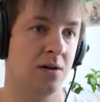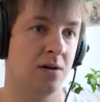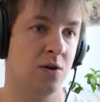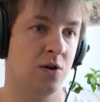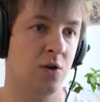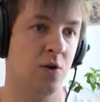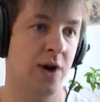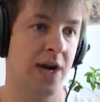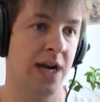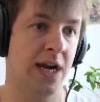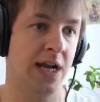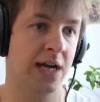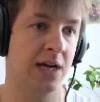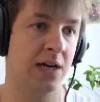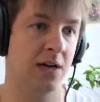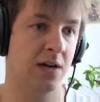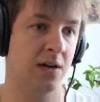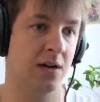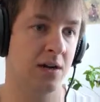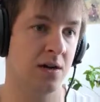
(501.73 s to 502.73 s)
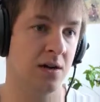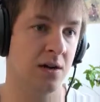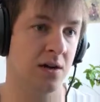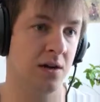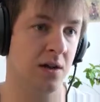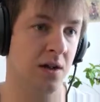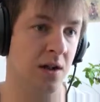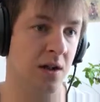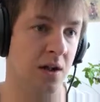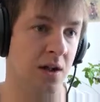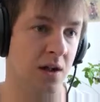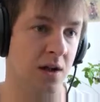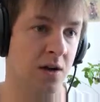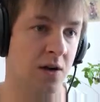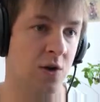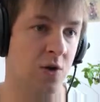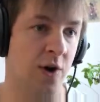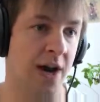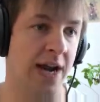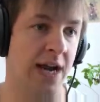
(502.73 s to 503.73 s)
Greyling.
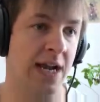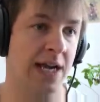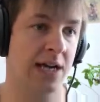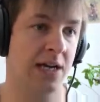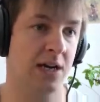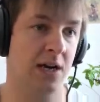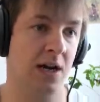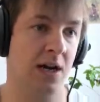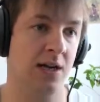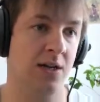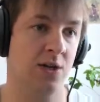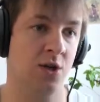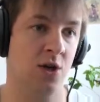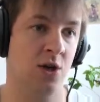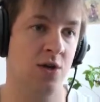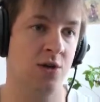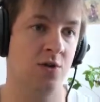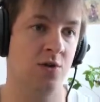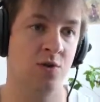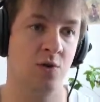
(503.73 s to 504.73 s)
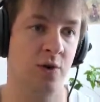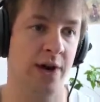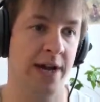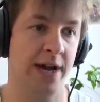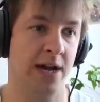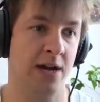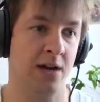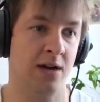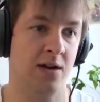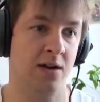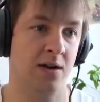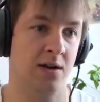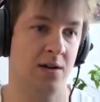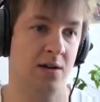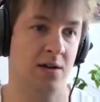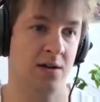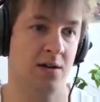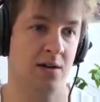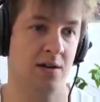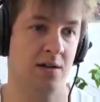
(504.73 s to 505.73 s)
Greyling, I'll turn you grey
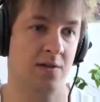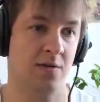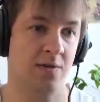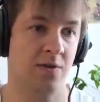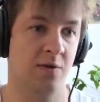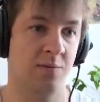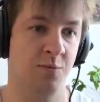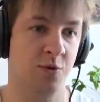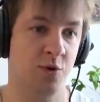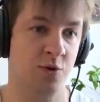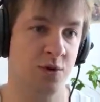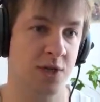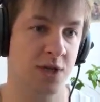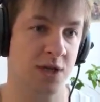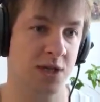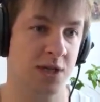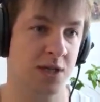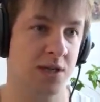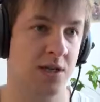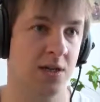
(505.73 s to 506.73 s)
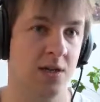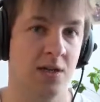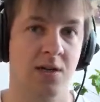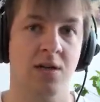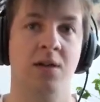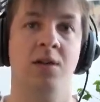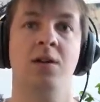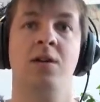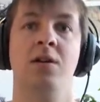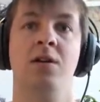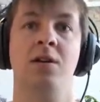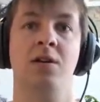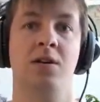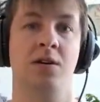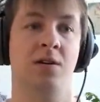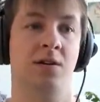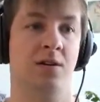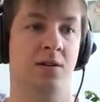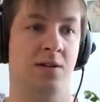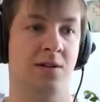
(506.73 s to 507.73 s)
from bruises.
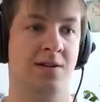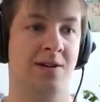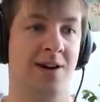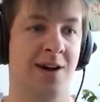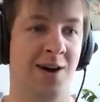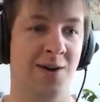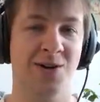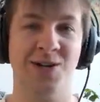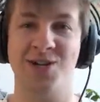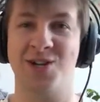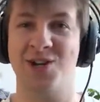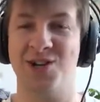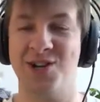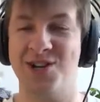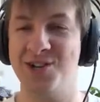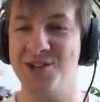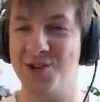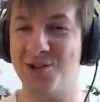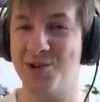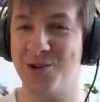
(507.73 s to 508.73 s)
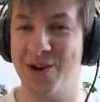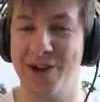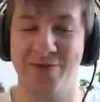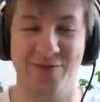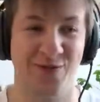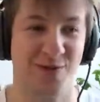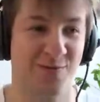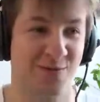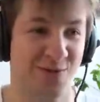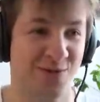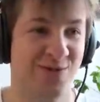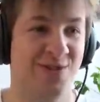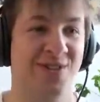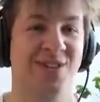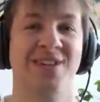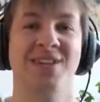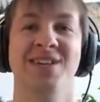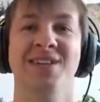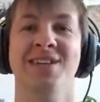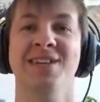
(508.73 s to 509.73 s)
I'll turn you grey from
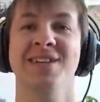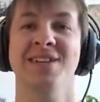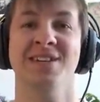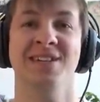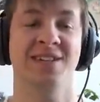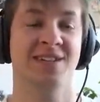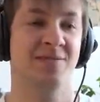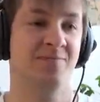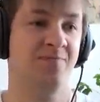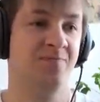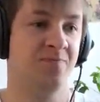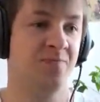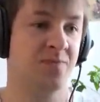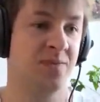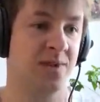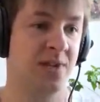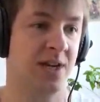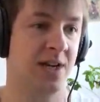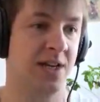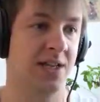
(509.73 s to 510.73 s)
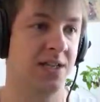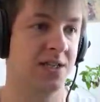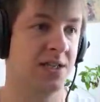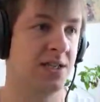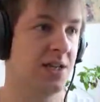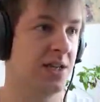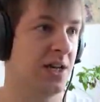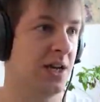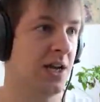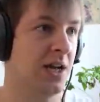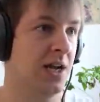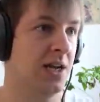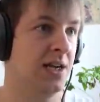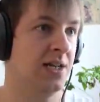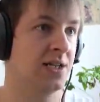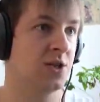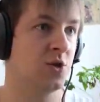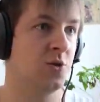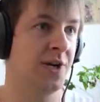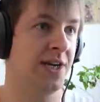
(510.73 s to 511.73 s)
bruises. Okay, let's
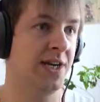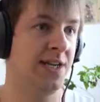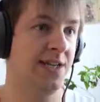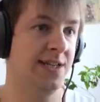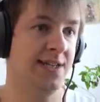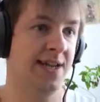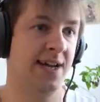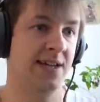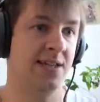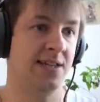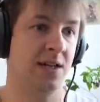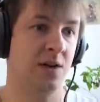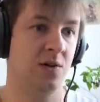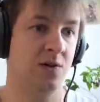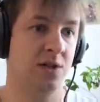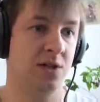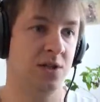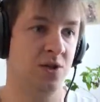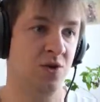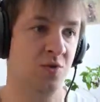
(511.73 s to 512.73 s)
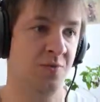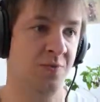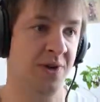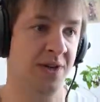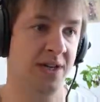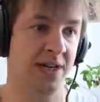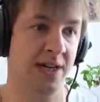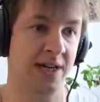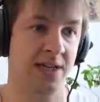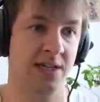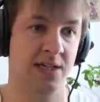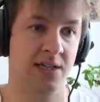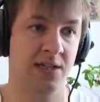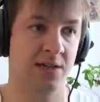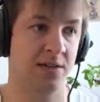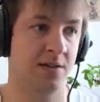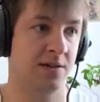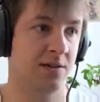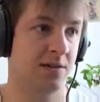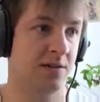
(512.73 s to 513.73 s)
let's quickly test out this new pickaxe.
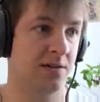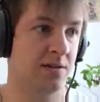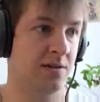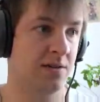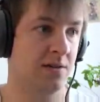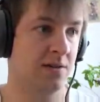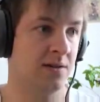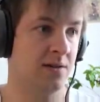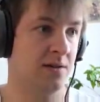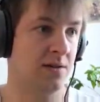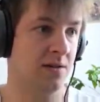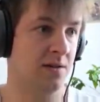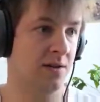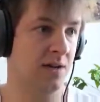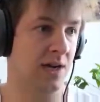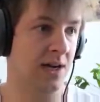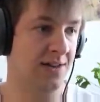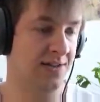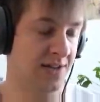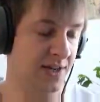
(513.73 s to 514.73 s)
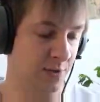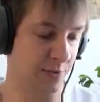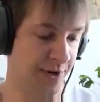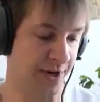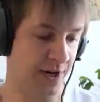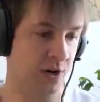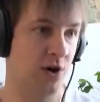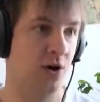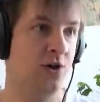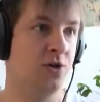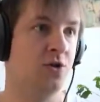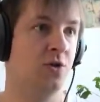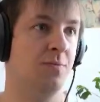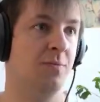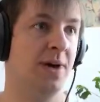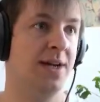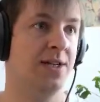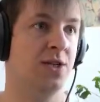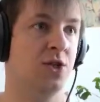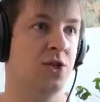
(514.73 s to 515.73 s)
I think we can also
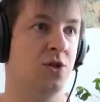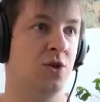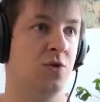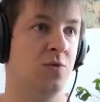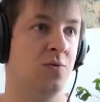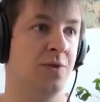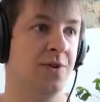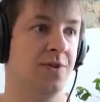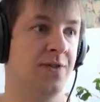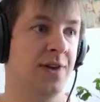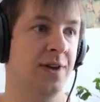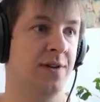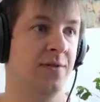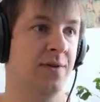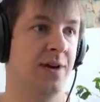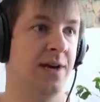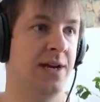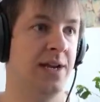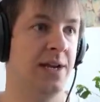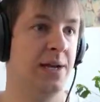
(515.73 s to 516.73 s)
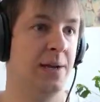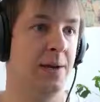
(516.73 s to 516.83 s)
mine stone with that, right?